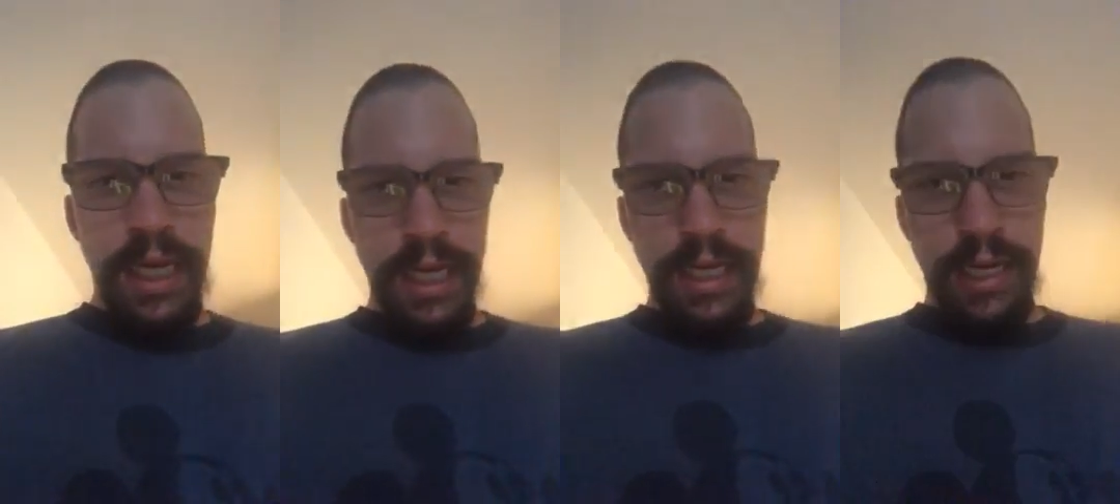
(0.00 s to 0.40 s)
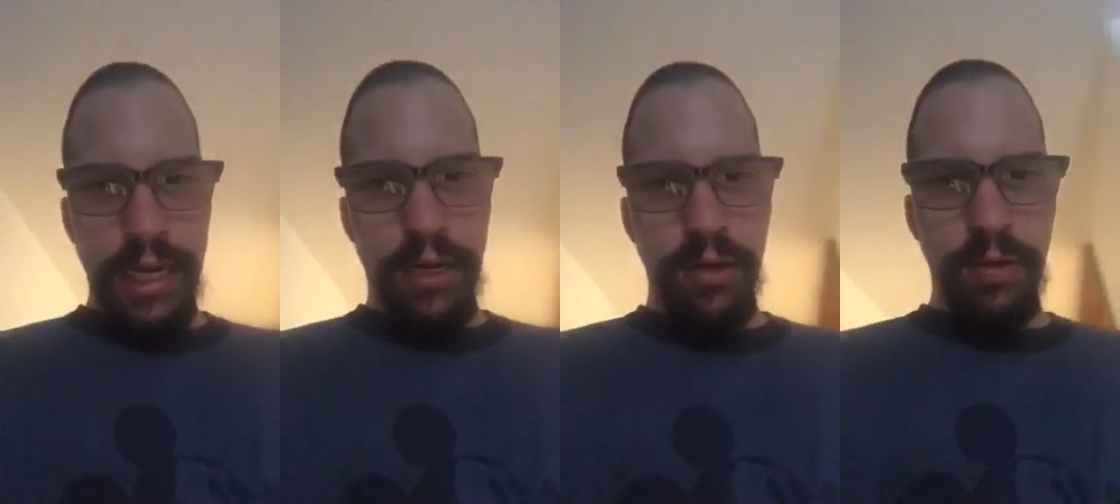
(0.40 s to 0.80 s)
And
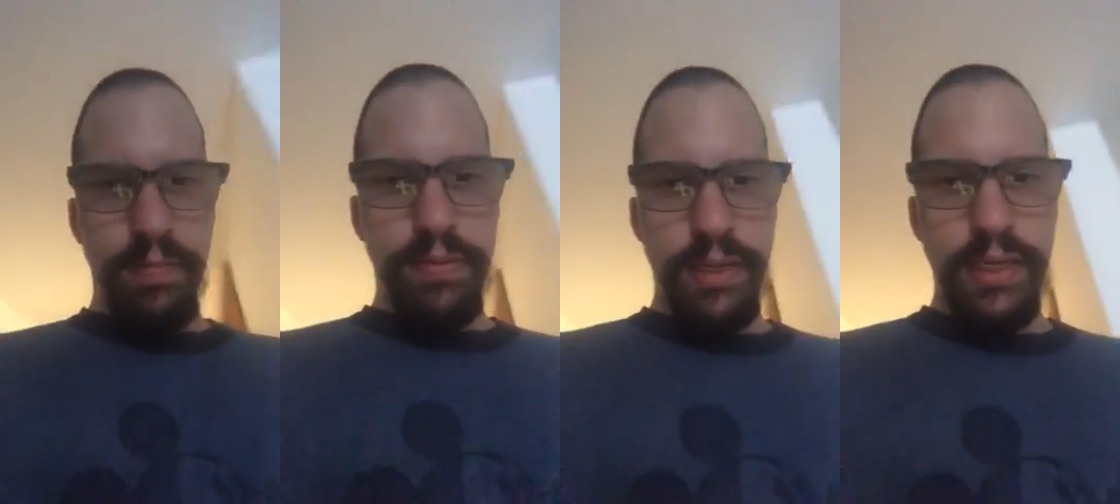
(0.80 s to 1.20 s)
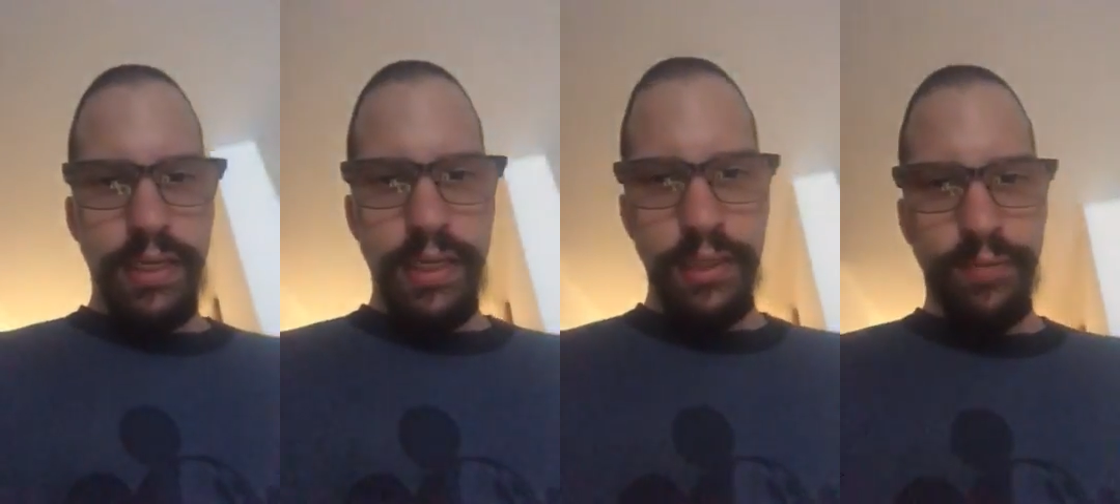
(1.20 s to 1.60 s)
I hope
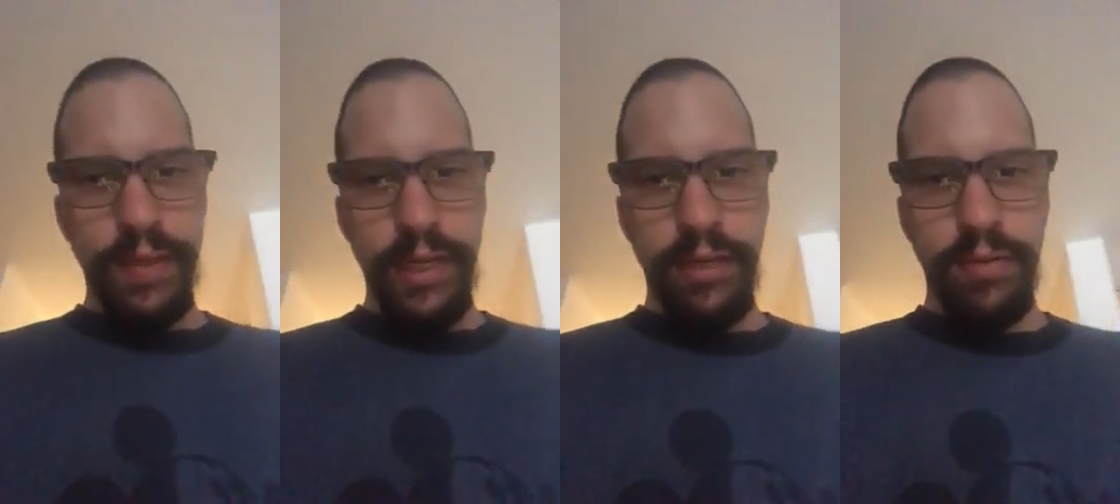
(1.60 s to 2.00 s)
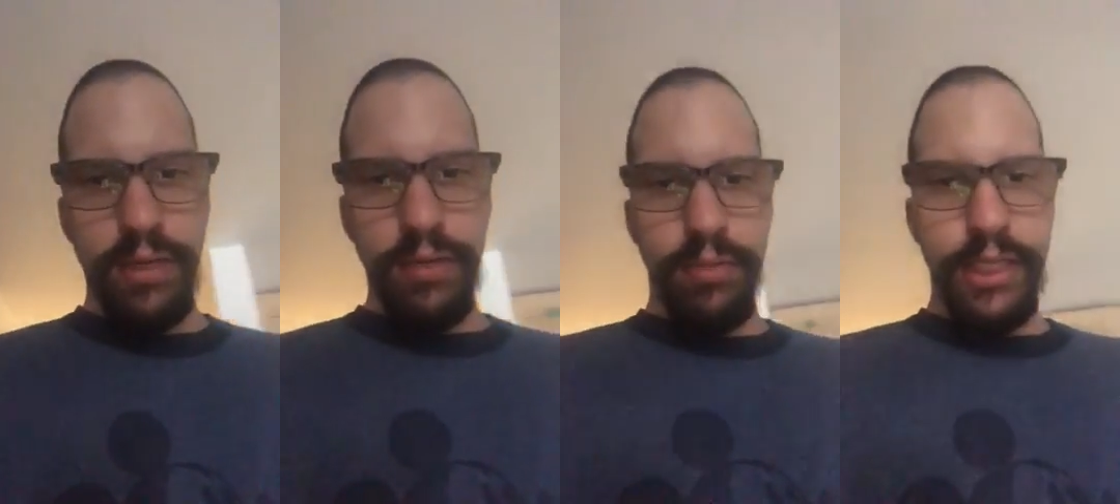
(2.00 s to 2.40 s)
this video
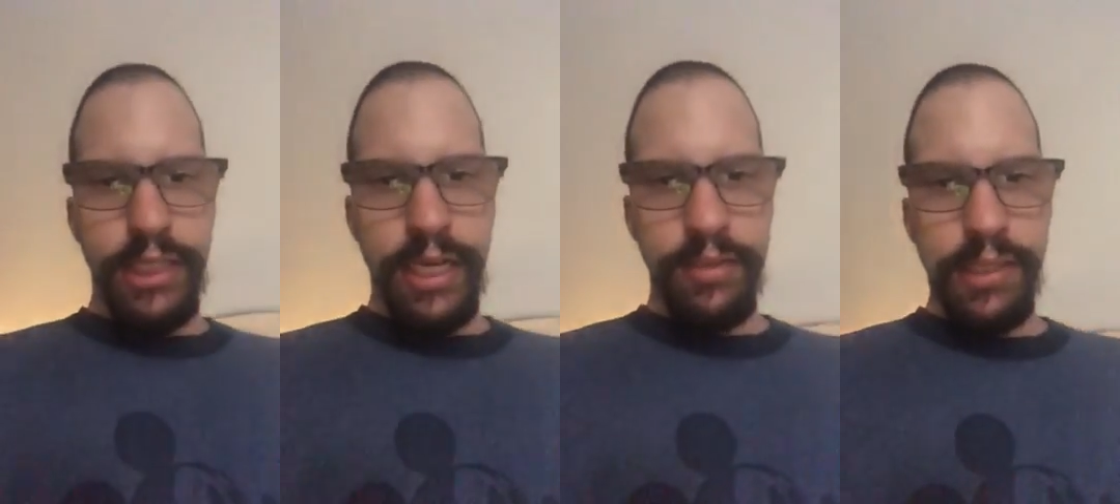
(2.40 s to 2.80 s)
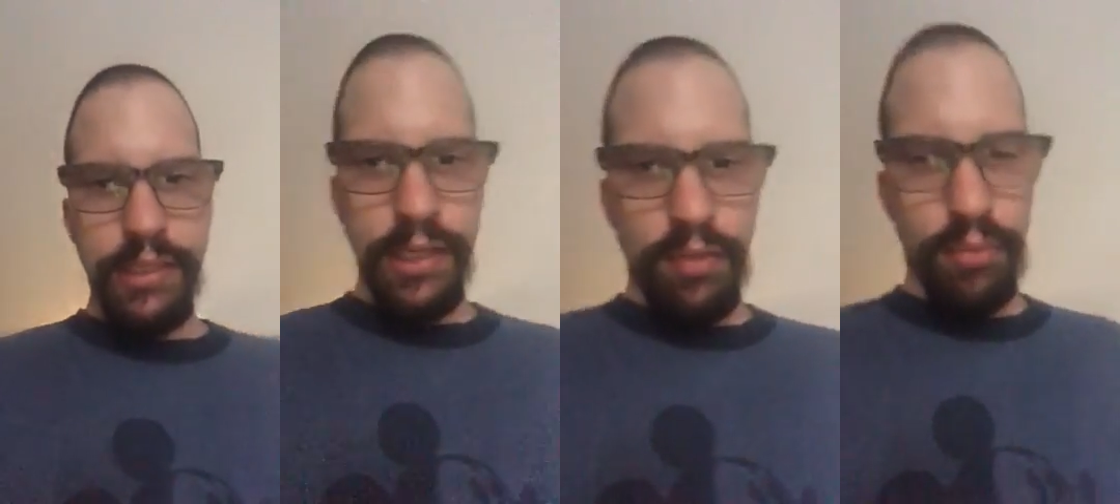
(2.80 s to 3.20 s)
would reach out
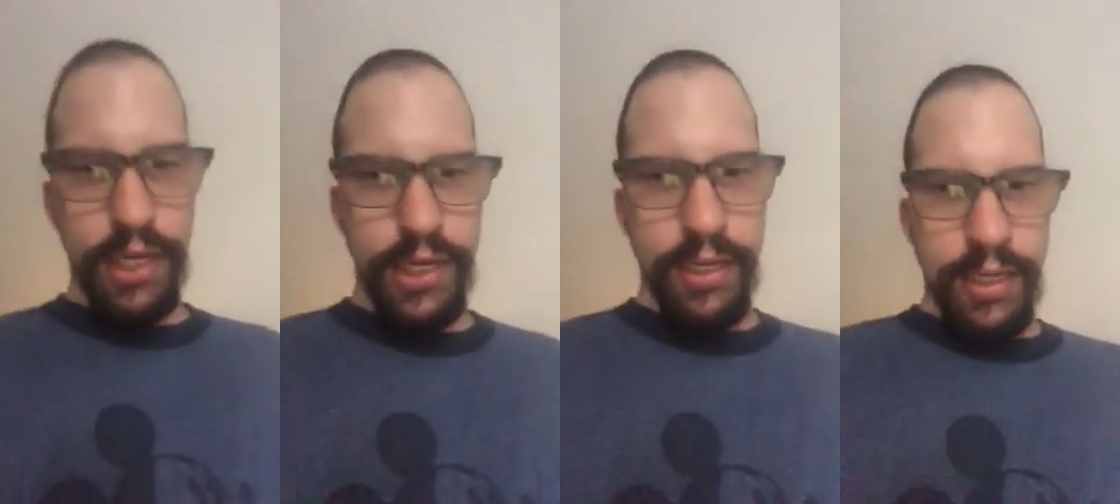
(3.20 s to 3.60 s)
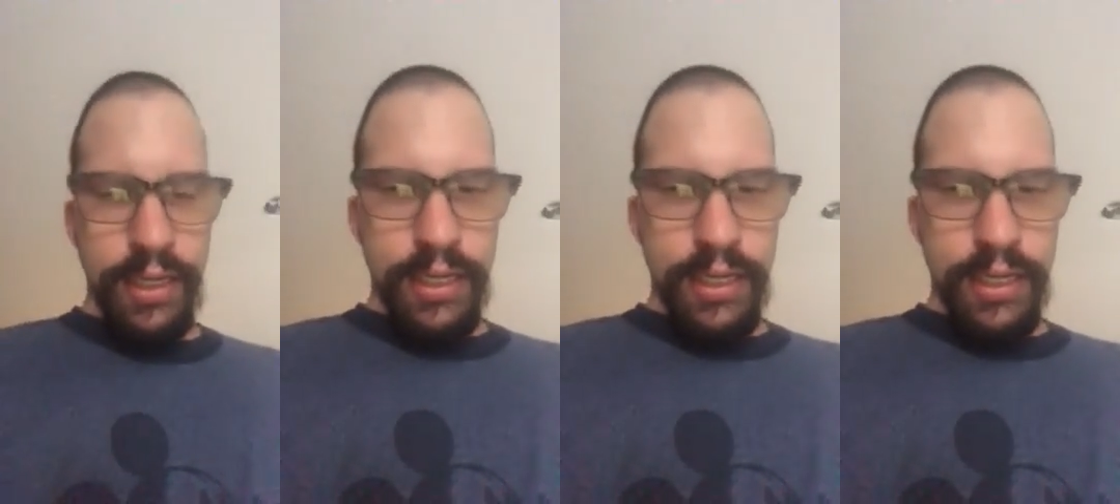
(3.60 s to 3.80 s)
to someone